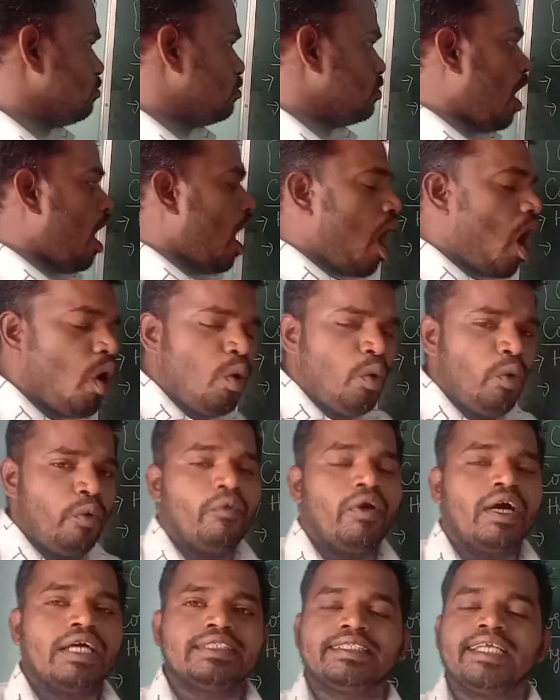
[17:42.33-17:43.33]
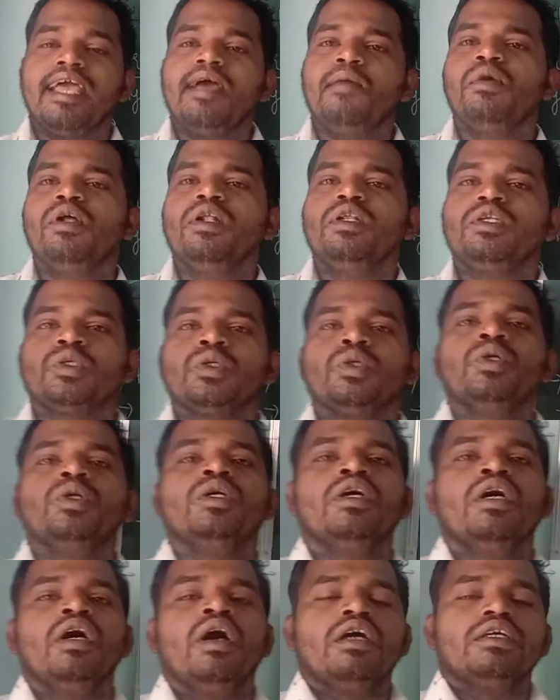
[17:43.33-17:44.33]
How we was able
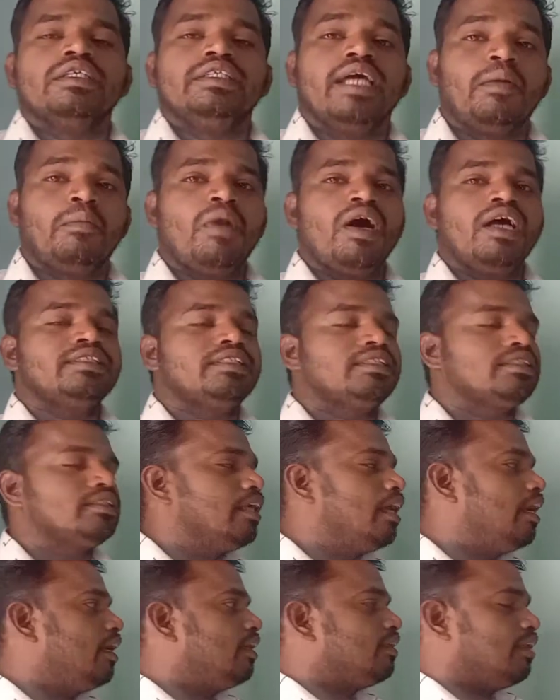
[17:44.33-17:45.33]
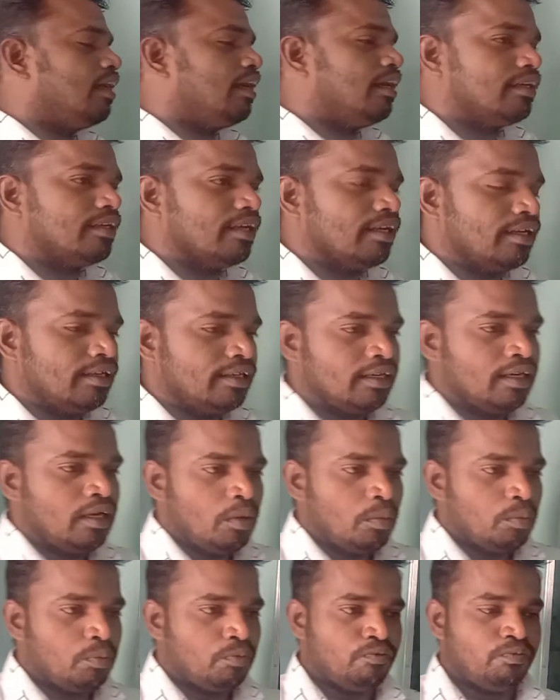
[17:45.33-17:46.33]
to demonstrate that
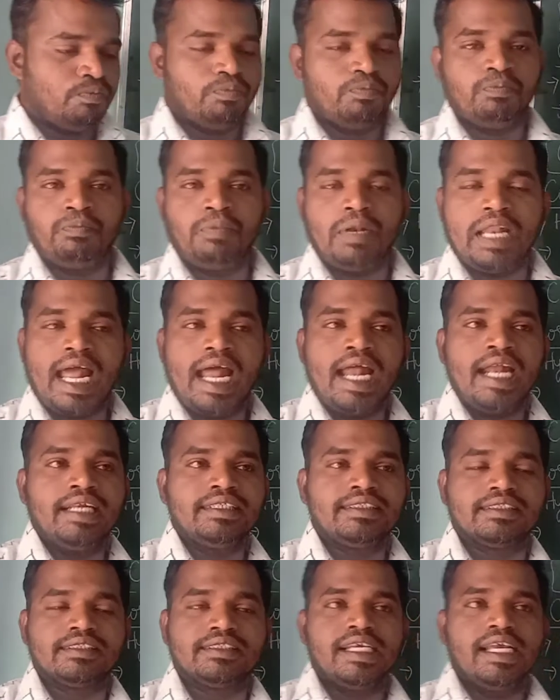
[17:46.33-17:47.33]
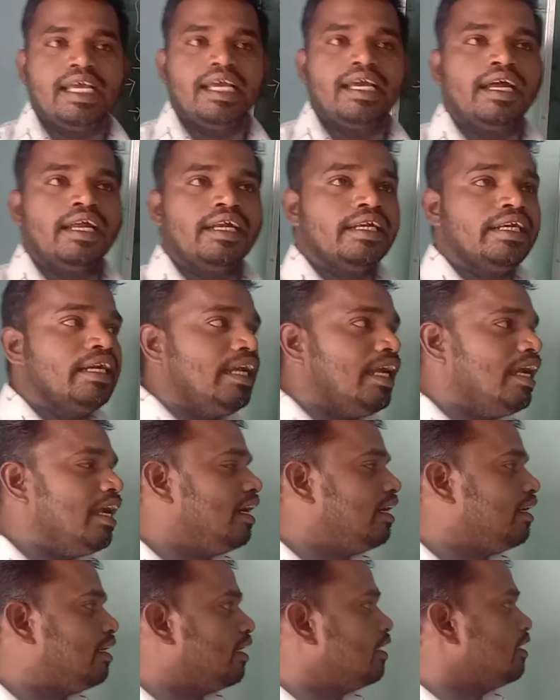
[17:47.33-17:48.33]
plants
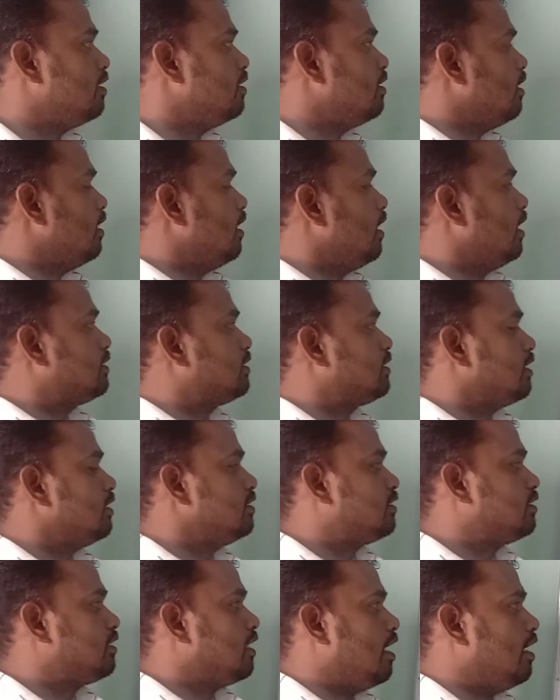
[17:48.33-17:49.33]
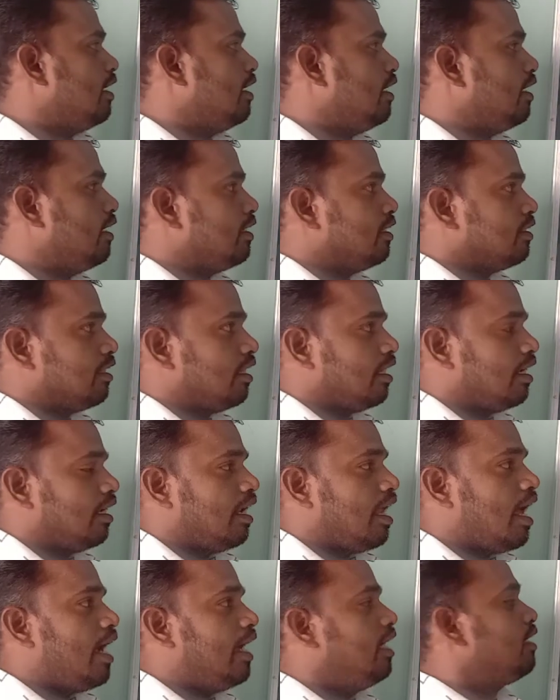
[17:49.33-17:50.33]
need essentially the
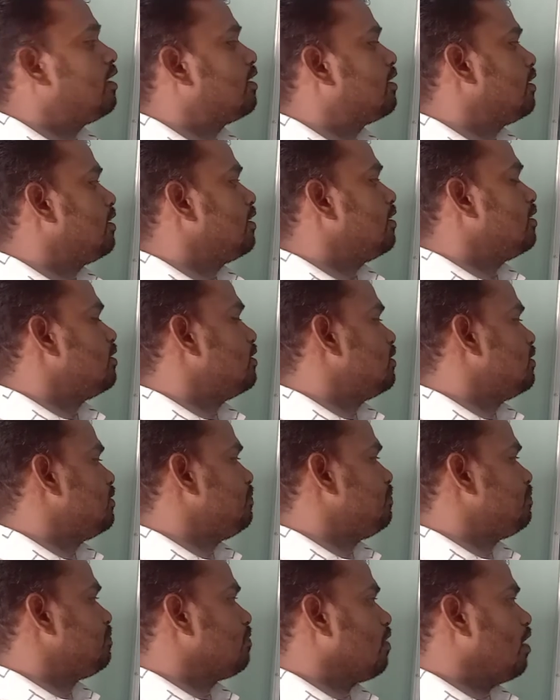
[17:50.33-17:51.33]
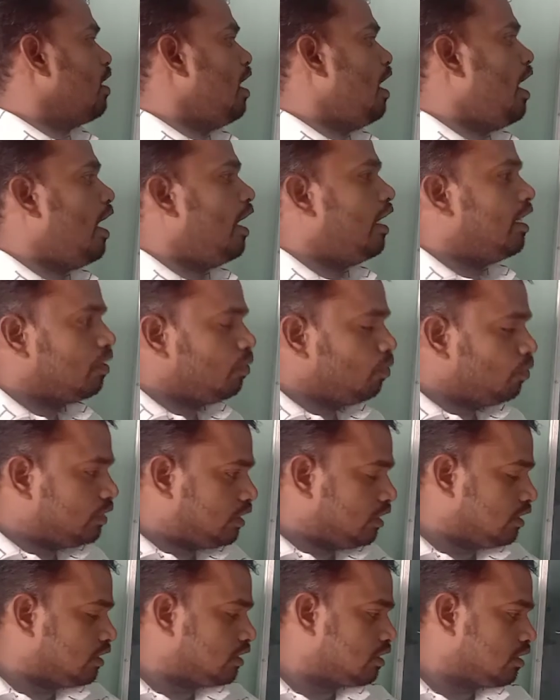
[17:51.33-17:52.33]
light, and which
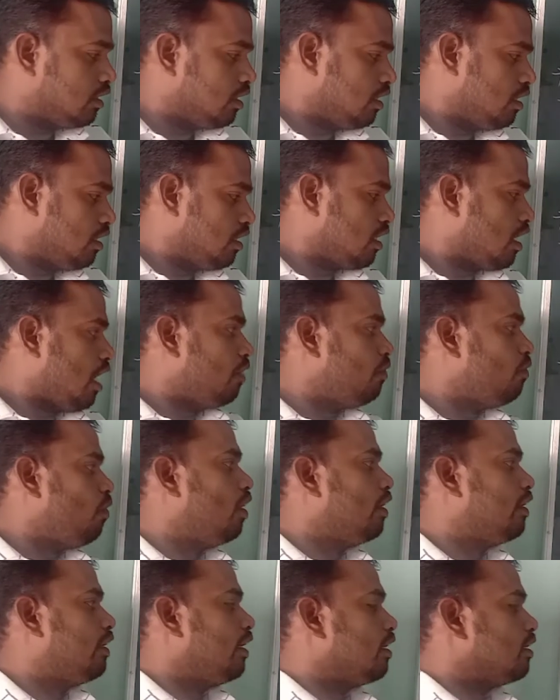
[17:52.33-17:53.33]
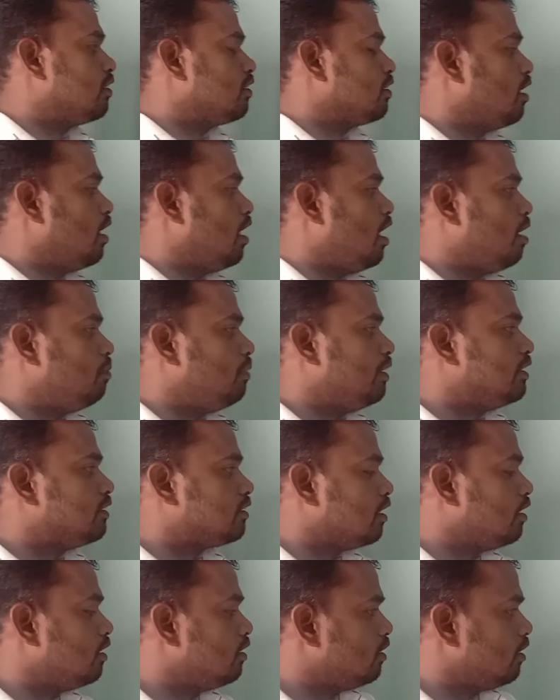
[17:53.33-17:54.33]
is converting,
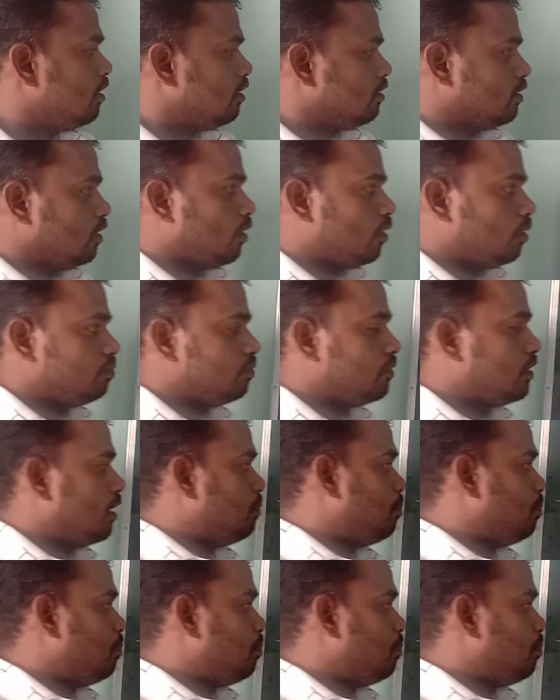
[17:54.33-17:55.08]
so the